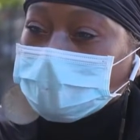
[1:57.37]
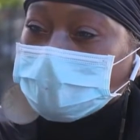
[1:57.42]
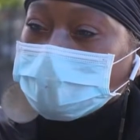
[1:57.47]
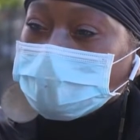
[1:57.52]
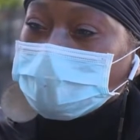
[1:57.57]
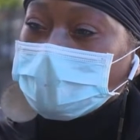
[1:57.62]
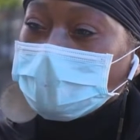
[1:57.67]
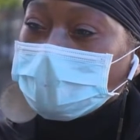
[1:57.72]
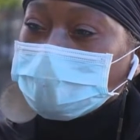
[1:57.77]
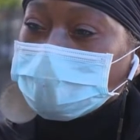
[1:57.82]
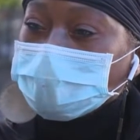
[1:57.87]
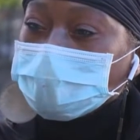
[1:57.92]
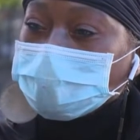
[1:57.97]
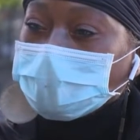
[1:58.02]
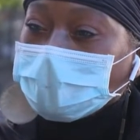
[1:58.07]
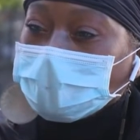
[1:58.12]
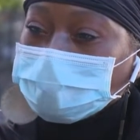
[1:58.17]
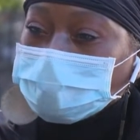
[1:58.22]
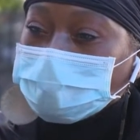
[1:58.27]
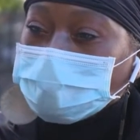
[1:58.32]
and, and
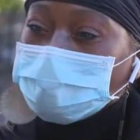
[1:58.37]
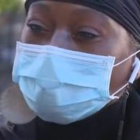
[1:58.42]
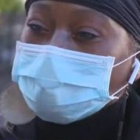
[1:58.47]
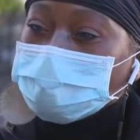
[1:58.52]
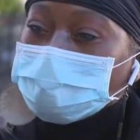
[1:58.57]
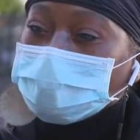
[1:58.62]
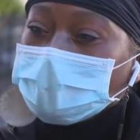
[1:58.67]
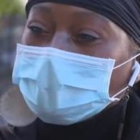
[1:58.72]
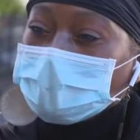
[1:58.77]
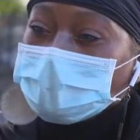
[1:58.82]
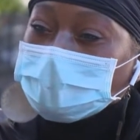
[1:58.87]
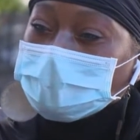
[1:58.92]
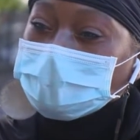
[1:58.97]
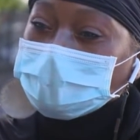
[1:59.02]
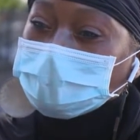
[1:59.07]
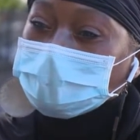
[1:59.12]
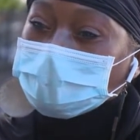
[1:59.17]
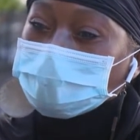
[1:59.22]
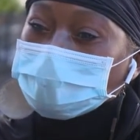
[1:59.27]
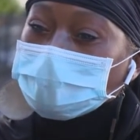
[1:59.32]
try to
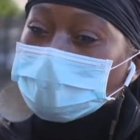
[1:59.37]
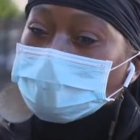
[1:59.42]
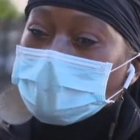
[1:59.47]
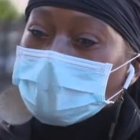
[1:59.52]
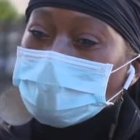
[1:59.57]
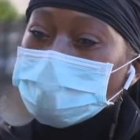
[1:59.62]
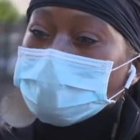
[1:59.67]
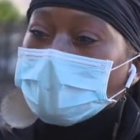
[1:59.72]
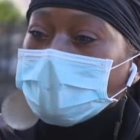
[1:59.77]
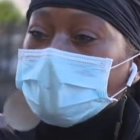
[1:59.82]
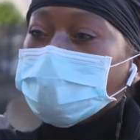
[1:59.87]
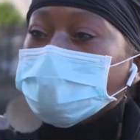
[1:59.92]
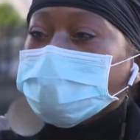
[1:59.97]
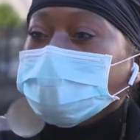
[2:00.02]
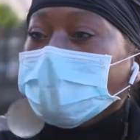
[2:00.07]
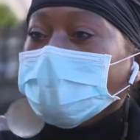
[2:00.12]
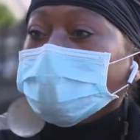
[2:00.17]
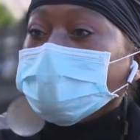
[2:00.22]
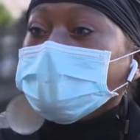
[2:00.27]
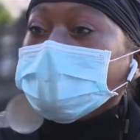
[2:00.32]

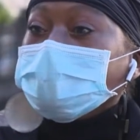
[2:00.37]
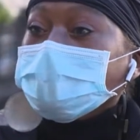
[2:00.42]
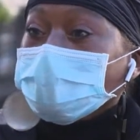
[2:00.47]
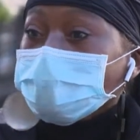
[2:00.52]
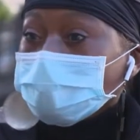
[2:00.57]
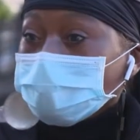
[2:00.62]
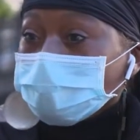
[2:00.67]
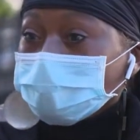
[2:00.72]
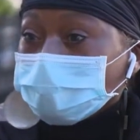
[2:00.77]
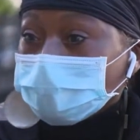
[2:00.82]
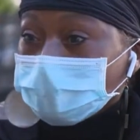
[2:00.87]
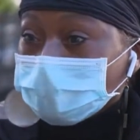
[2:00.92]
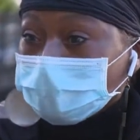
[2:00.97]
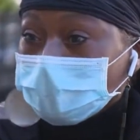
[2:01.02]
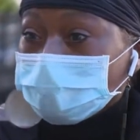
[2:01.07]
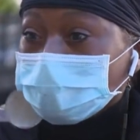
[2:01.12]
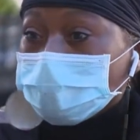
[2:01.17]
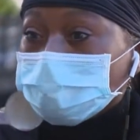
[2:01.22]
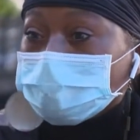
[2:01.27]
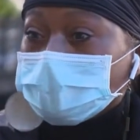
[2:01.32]
imagine ourselves
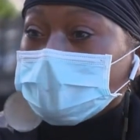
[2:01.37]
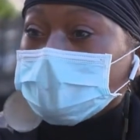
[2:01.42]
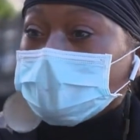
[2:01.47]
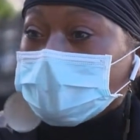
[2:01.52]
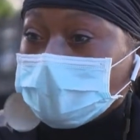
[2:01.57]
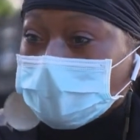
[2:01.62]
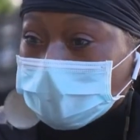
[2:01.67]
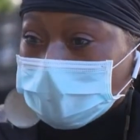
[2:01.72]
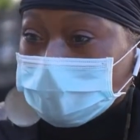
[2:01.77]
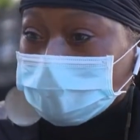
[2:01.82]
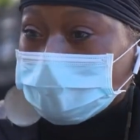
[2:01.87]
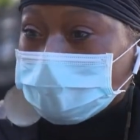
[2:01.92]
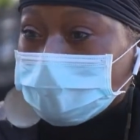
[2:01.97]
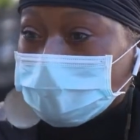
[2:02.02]
in the position.